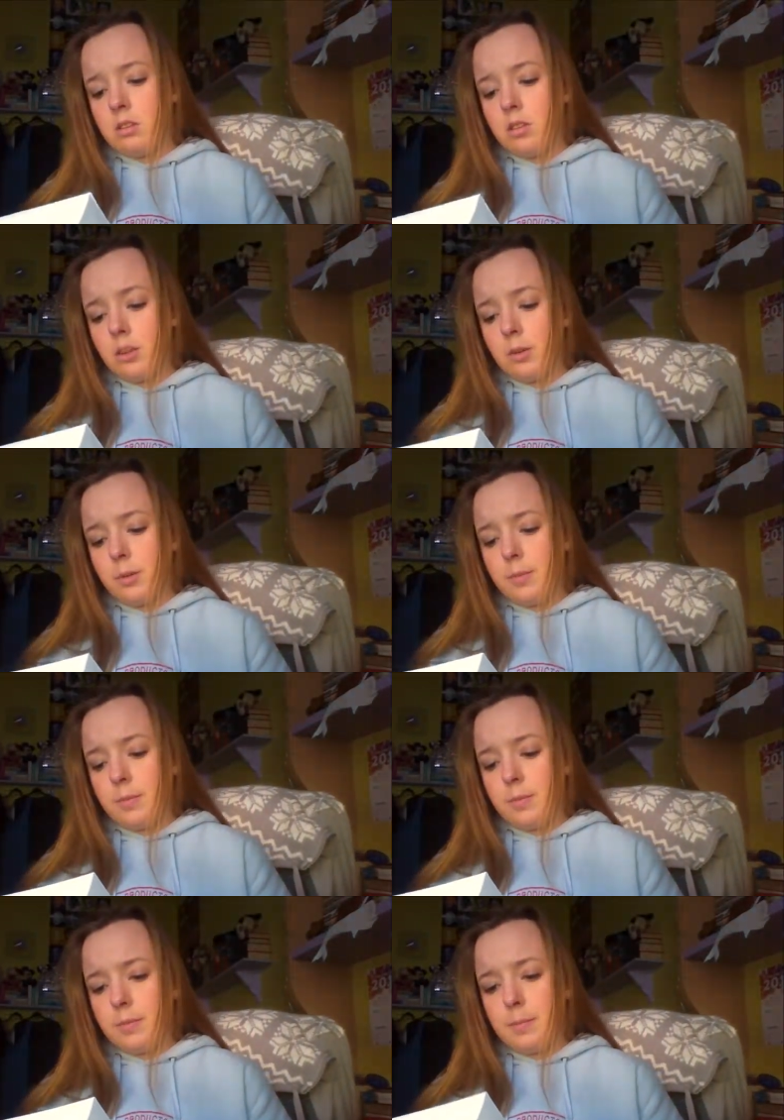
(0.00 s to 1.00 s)
So,
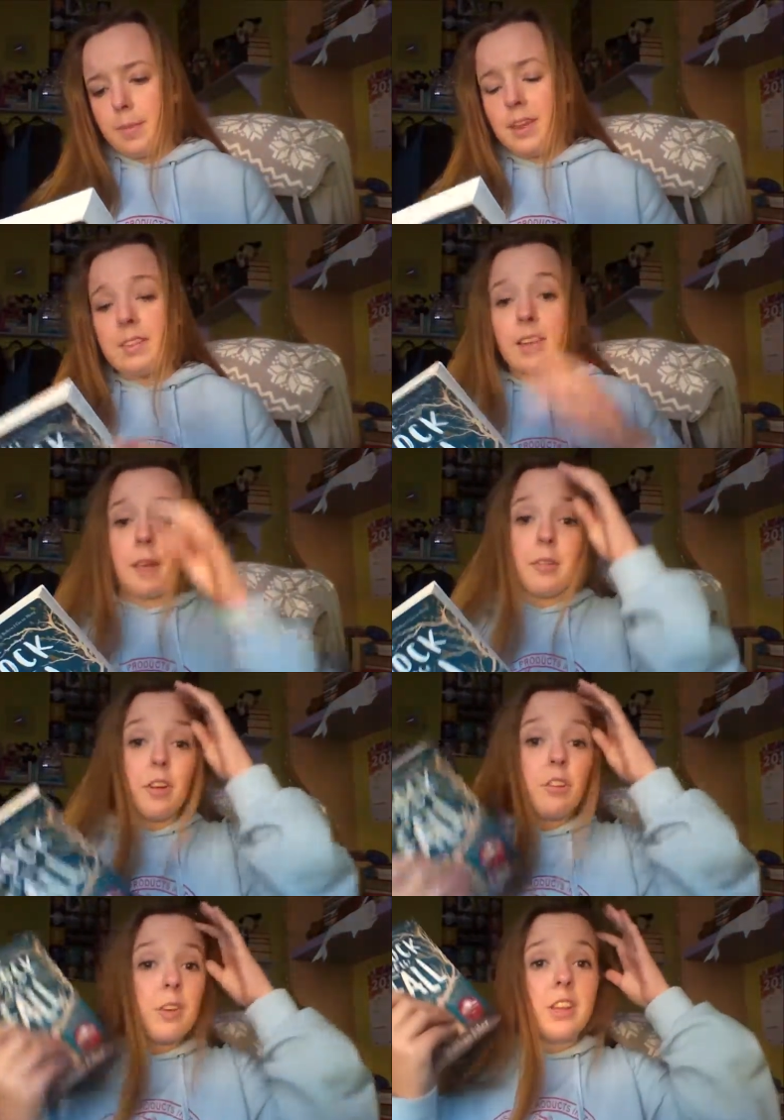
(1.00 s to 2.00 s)
basically, I'm
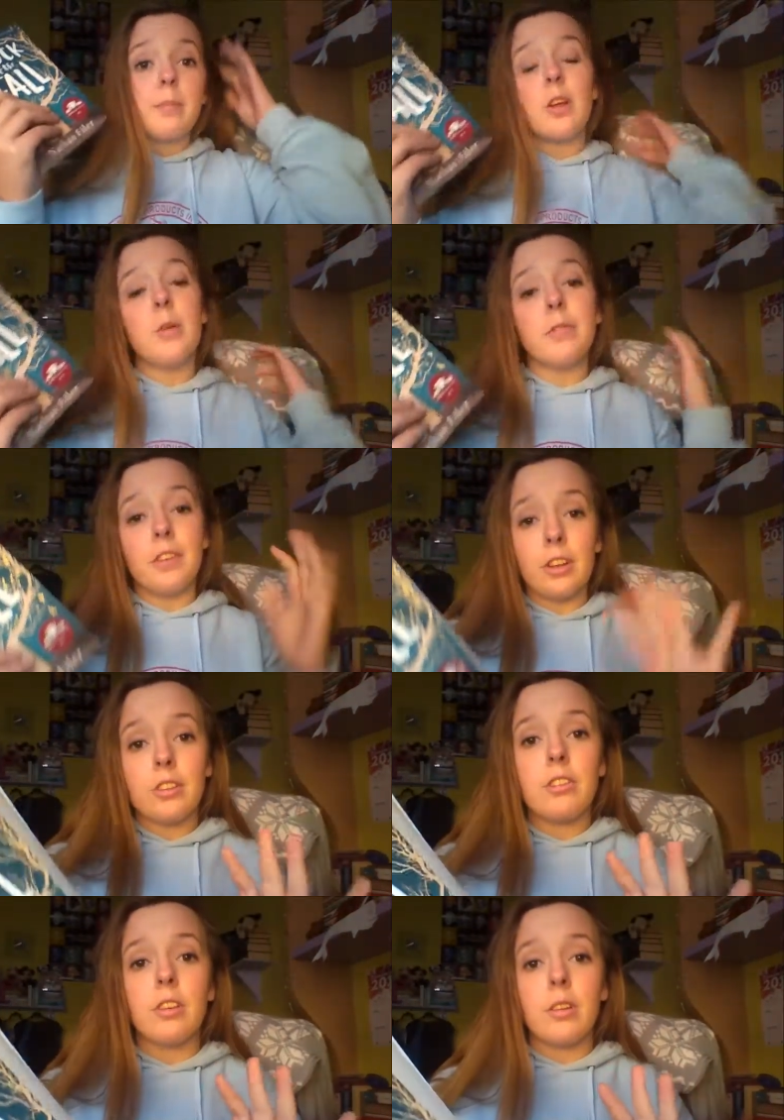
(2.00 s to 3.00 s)
going to read the blurb
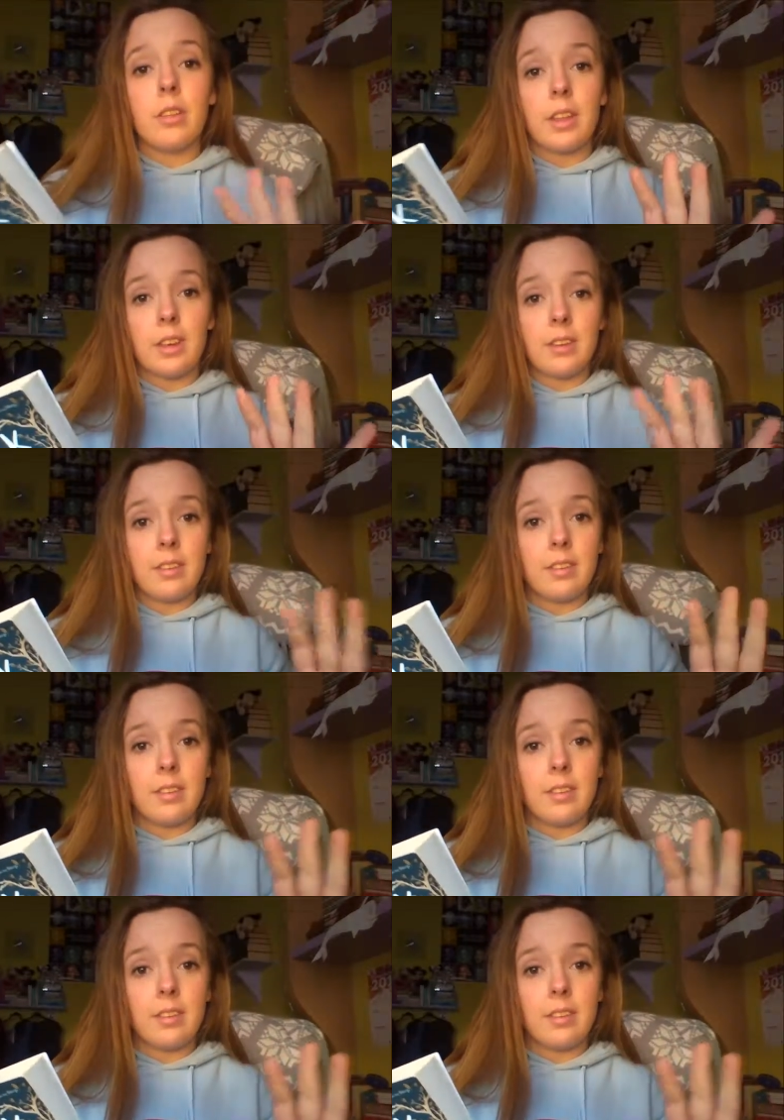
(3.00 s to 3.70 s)
first, so that,